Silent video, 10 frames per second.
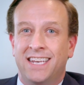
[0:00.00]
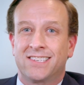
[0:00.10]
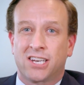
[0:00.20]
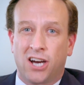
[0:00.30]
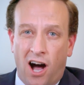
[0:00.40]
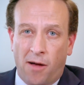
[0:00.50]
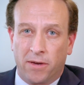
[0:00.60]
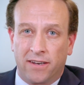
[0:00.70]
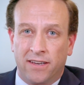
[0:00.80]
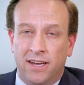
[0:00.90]
is
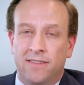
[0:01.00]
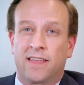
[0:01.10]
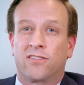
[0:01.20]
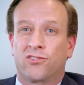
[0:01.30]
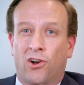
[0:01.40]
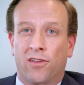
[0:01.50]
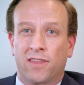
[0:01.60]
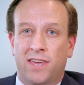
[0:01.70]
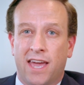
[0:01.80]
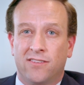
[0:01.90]
common that at the start of the
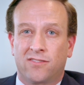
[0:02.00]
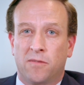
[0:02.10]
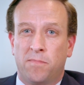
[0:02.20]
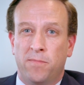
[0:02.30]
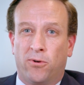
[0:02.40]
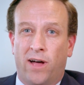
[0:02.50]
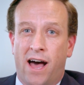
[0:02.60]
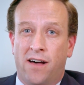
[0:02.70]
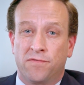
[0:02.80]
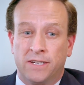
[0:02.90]
case, the people
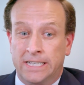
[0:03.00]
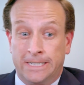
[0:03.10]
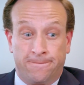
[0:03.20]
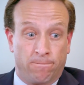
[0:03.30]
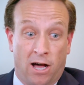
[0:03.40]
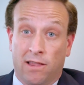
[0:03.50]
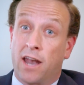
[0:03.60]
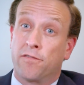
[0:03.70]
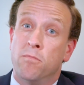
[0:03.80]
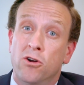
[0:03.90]
have a
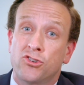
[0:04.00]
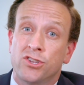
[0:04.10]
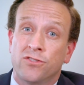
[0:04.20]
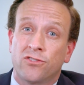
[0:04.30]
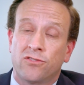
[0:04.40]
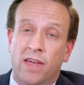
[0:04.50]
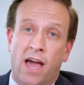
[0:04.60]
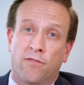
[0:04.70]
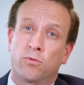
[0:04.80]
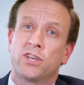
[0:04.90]
lot of emotions, they
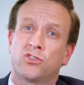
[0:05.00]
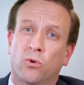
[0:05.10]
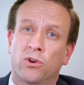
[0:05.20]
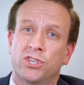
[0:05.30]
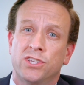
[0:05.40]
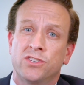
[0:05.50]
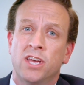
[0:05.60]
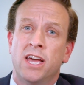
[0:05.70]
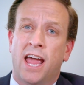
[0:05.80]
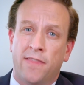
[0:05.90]
have resources,
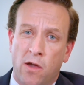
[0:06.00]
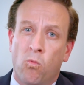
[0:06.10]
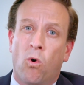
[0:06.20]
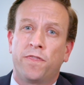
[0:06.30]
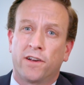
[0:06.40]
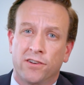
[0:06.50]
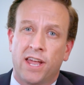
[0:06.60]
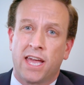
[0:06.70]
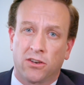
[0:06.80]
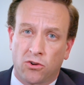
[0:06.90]
and they want their
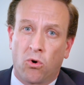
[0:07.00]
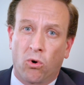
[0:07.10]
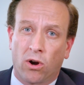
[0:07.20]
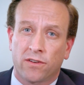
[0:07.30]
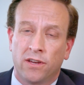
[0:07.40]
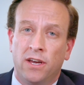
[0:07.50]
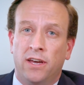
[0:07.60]
day in court.